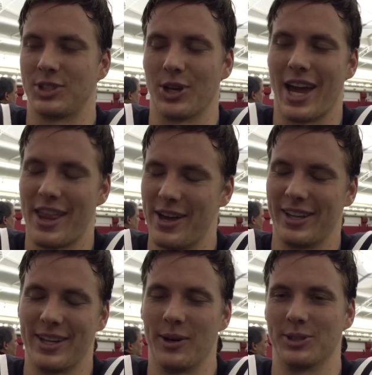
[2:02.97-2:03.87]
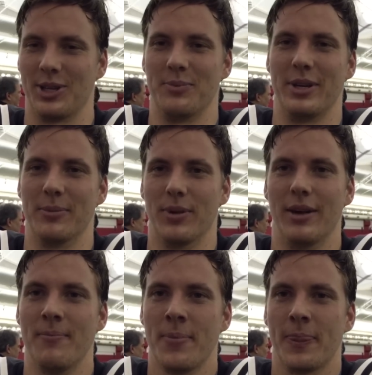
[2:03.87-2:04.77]
so yeah, that was on me,
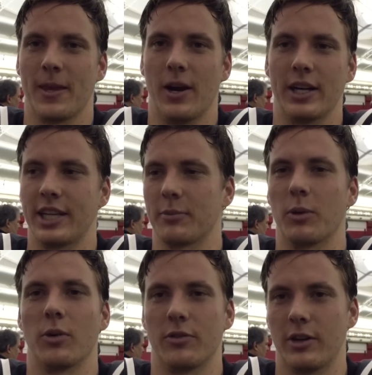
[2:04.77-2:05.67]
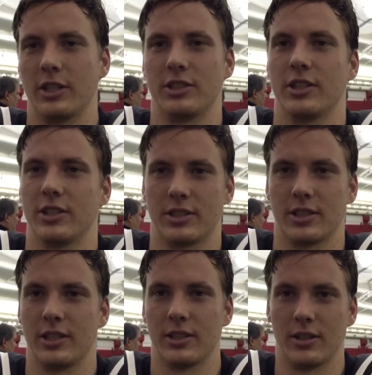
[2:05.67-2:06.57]
but you know, I take my role very
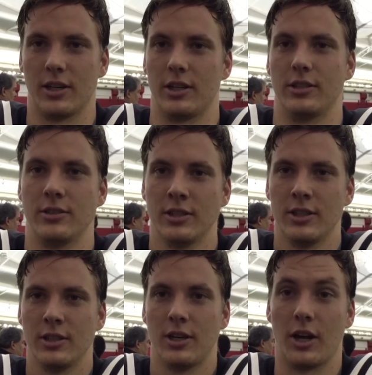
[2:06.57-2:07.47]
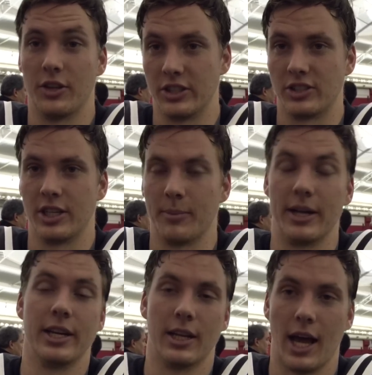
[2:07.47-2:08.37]
seriously on this team.
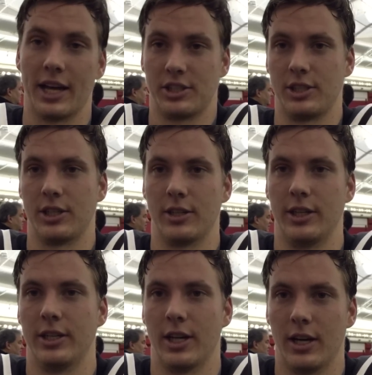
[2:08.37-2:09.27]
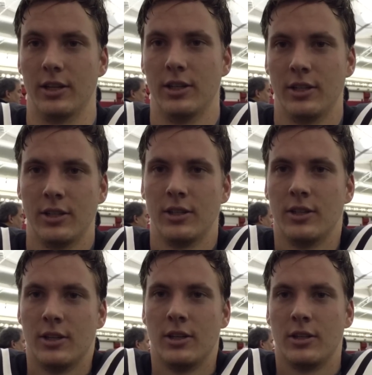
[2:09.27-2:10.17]
I did last year and
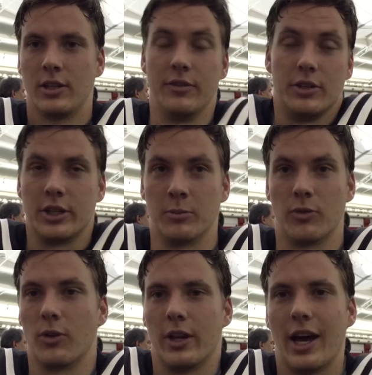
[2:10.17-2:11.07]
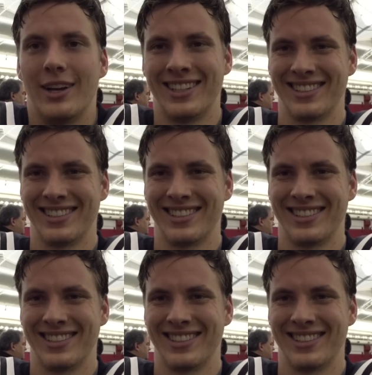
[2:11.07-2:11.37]
even the year before that.